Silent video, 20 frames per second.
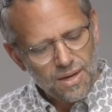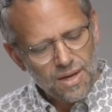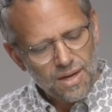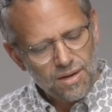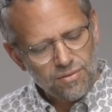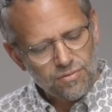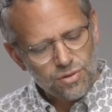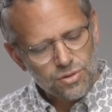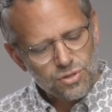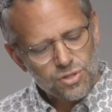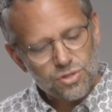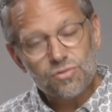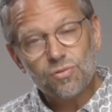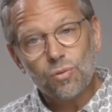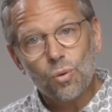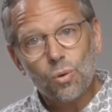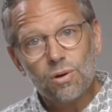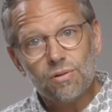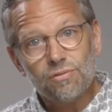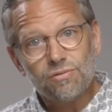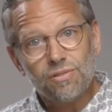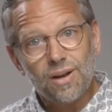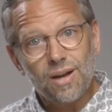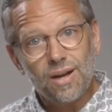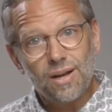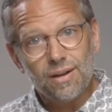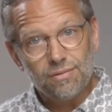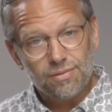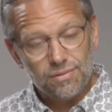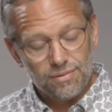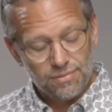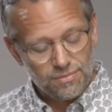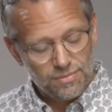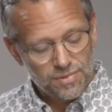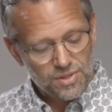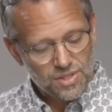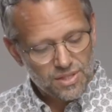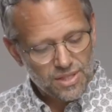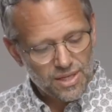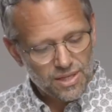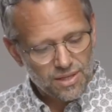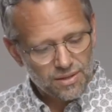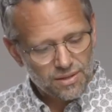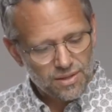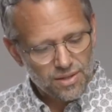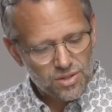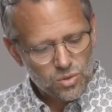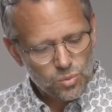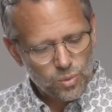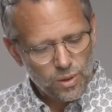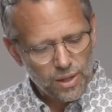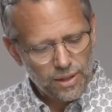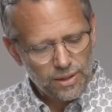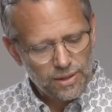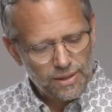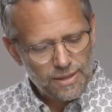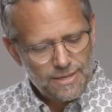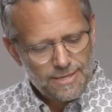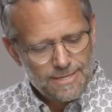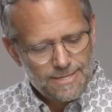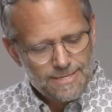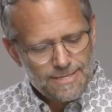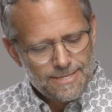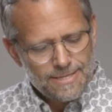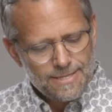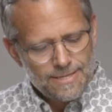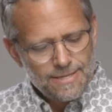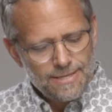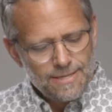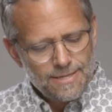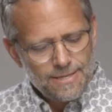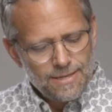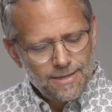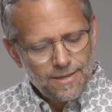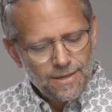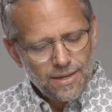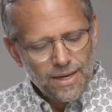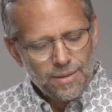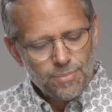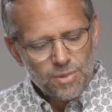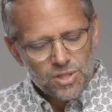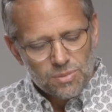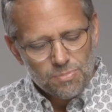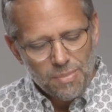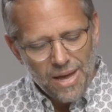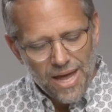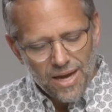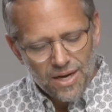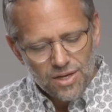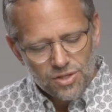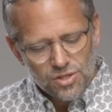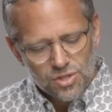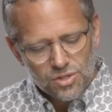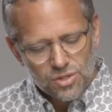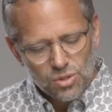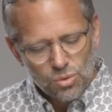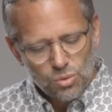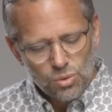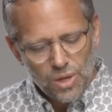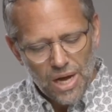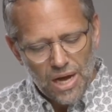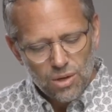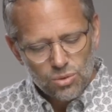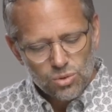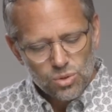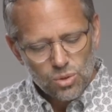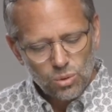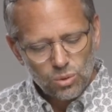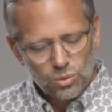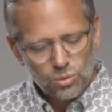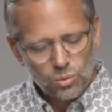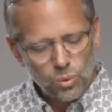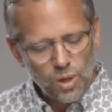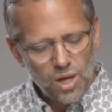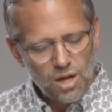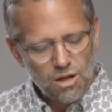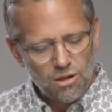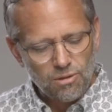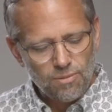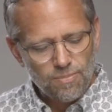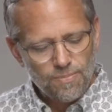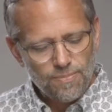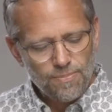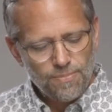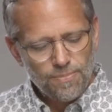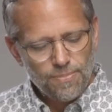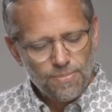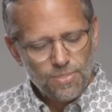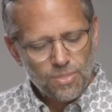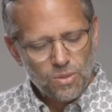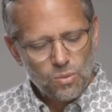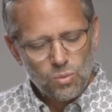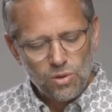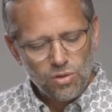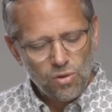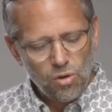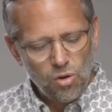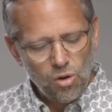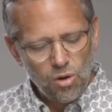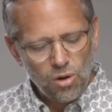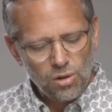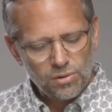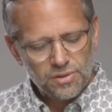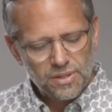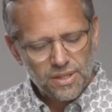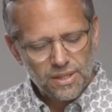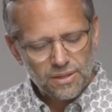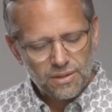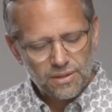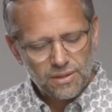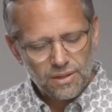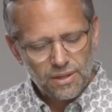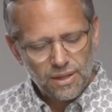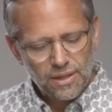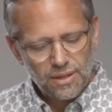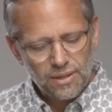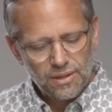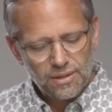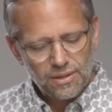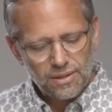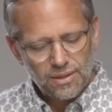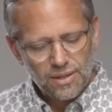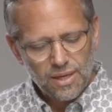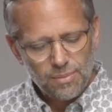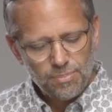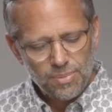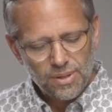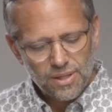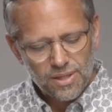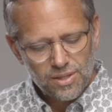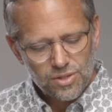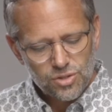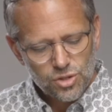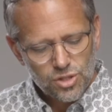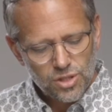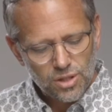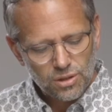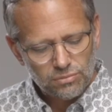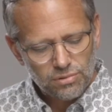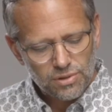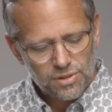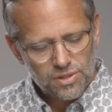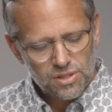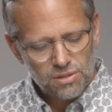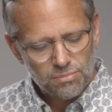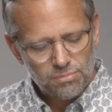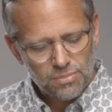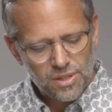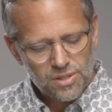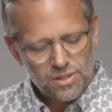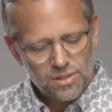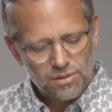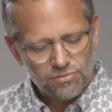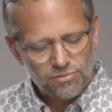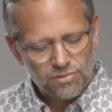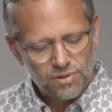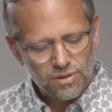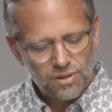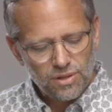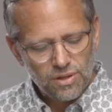And verses 4 and 5 state it this way. He must manage his own household well, with all dignity, keeping his children submissive.